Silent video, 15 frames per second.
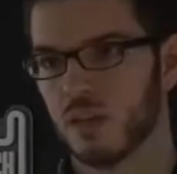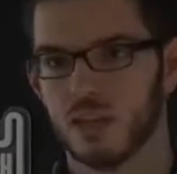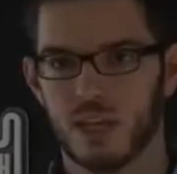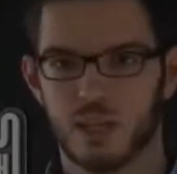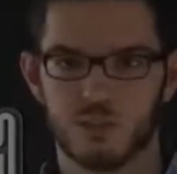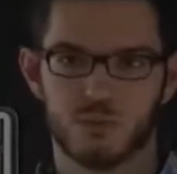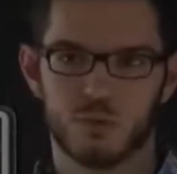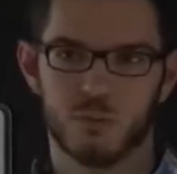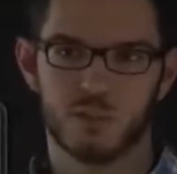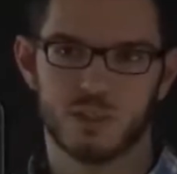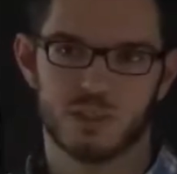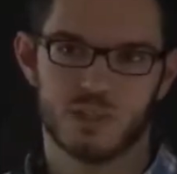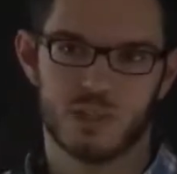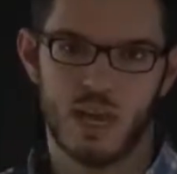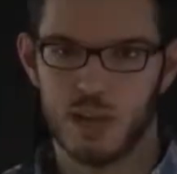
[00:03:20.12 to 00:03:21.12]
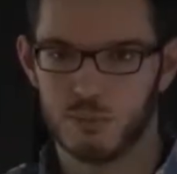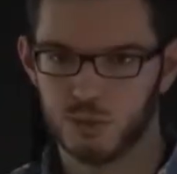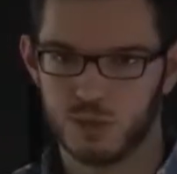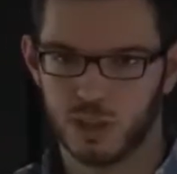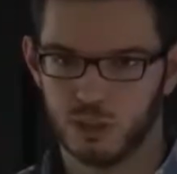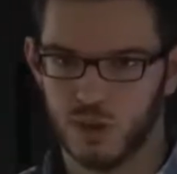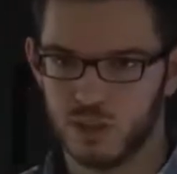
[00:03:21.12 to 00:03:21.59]
Then from this
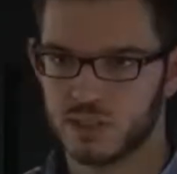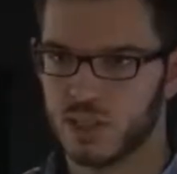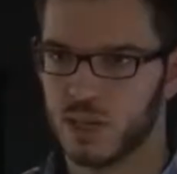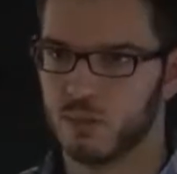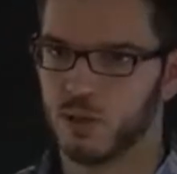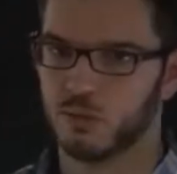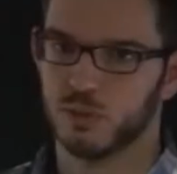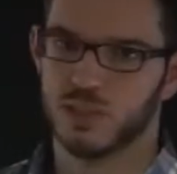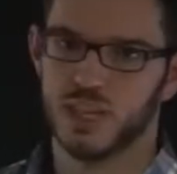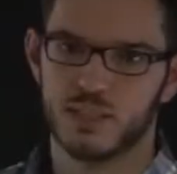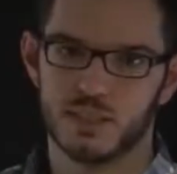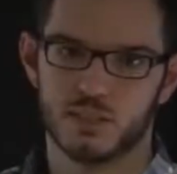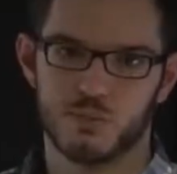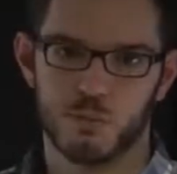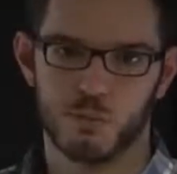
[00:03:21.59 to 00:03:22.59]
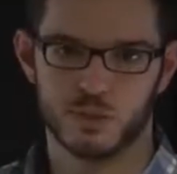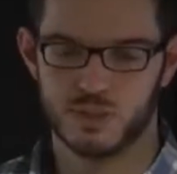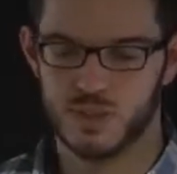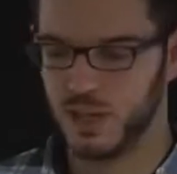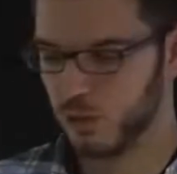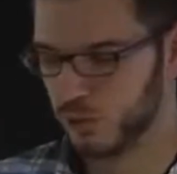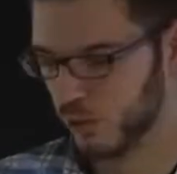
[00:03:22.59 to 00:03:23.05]
abstract concept of a sentence
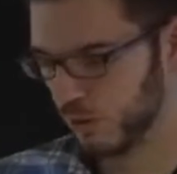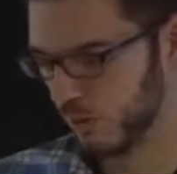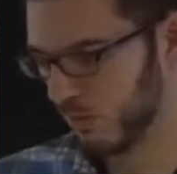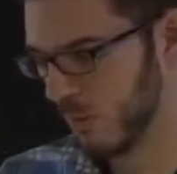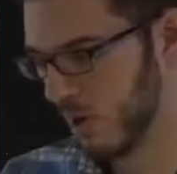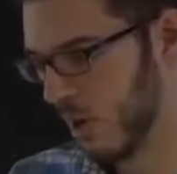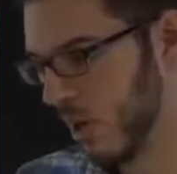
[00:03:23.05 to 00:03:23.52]
representation,